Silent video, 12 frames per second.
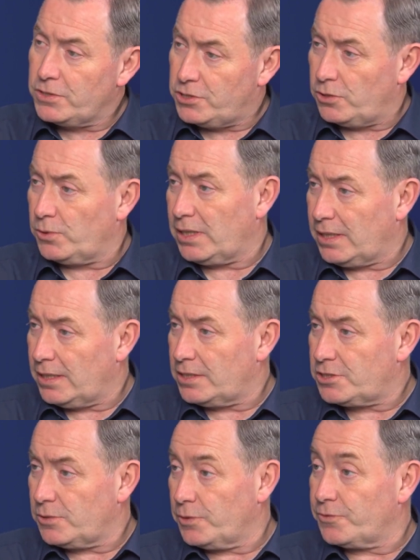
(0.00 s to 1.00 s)
2
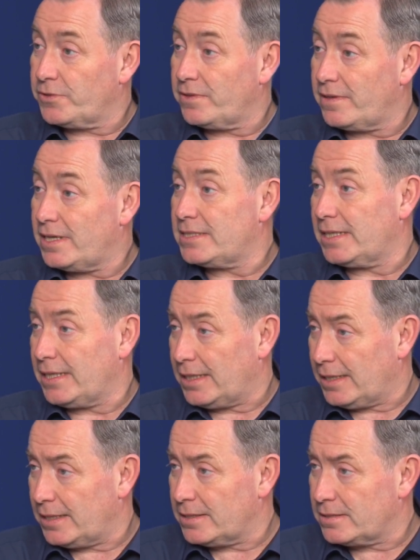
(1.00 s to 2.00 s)
kilohertz to 130
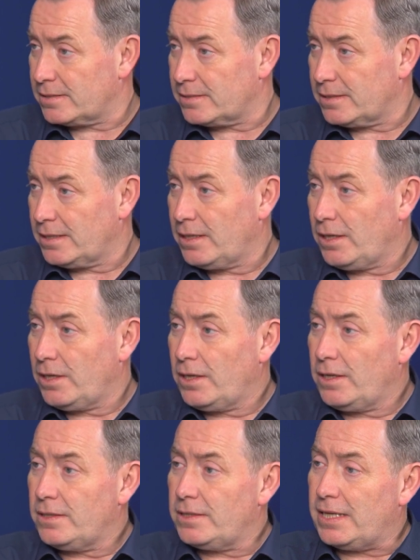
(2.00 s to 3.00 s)
kilohertz,
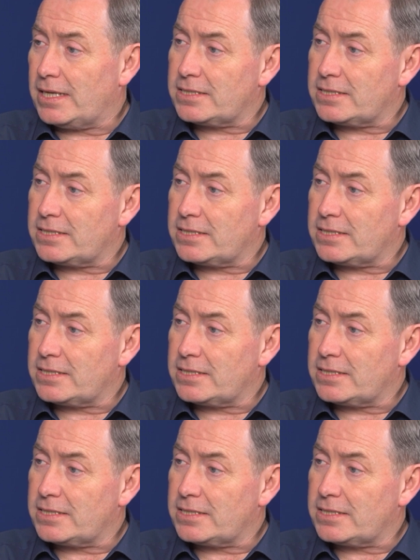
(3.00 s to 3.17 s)
the